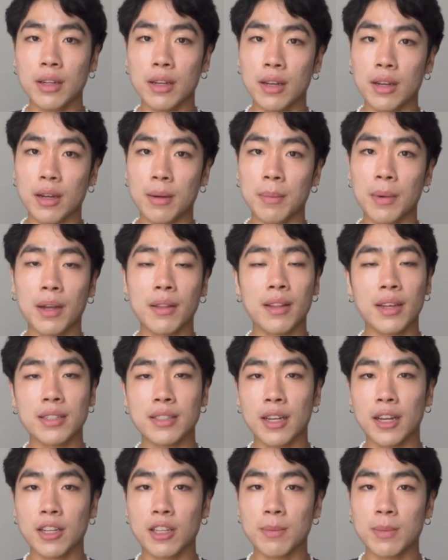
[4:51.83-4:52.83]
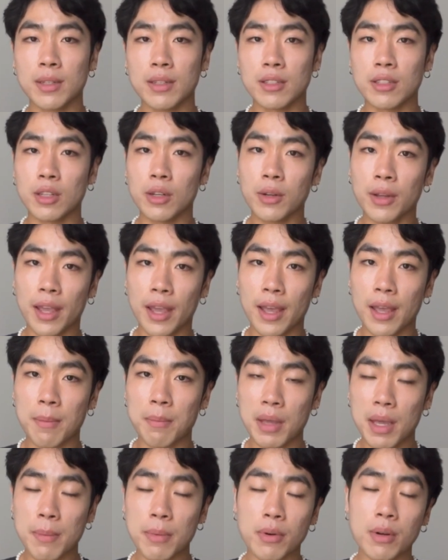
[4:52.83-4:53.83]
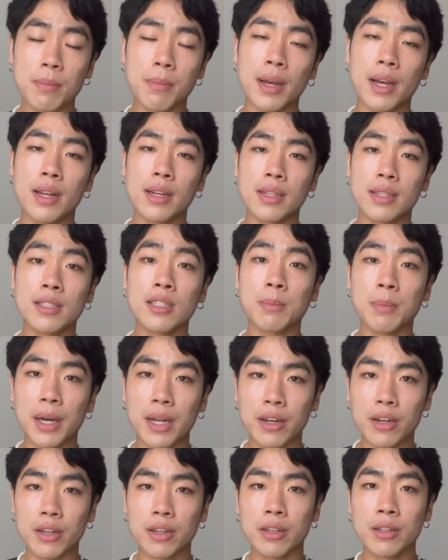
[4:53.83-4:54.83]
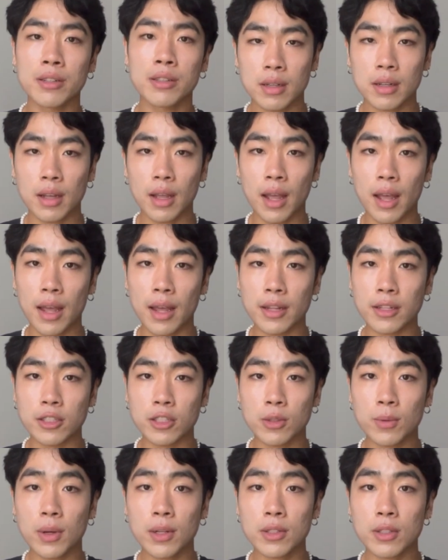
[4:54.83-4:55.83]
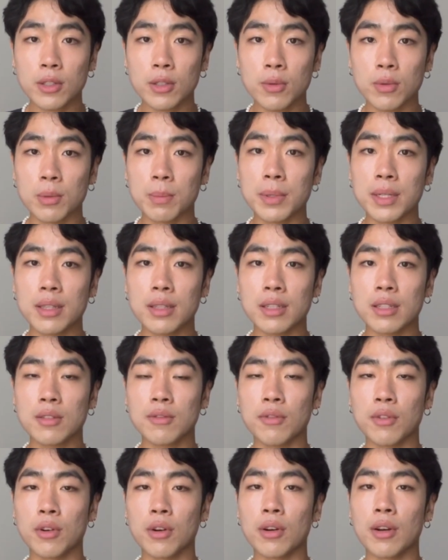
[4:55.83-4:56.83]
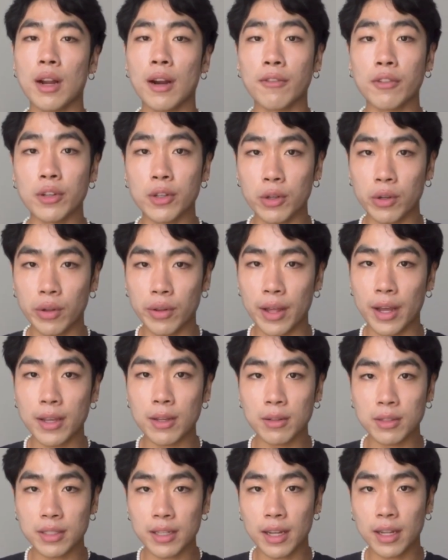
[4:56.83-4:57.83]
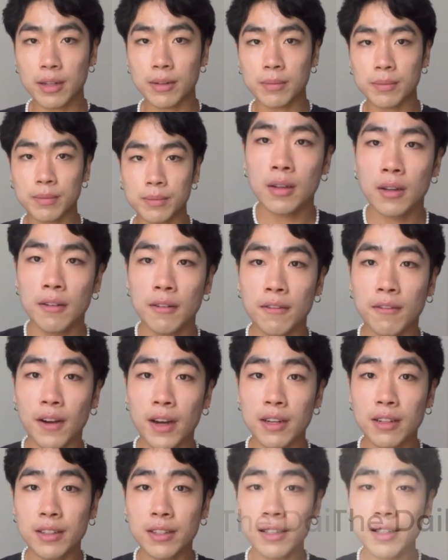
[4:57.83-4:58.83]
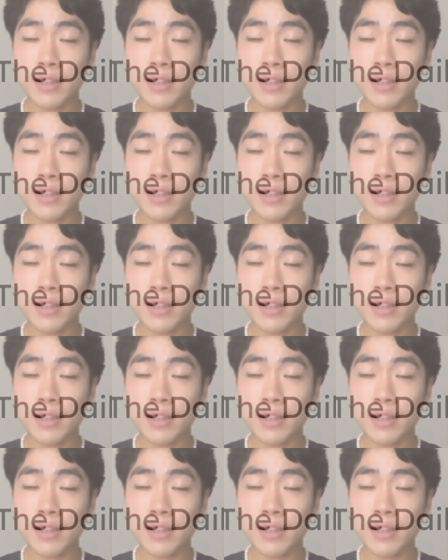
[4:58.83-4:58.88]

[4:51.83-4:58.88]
Um, online document is okay, paper and pen is better, and you want to repeat this for every goal that you set. Finally,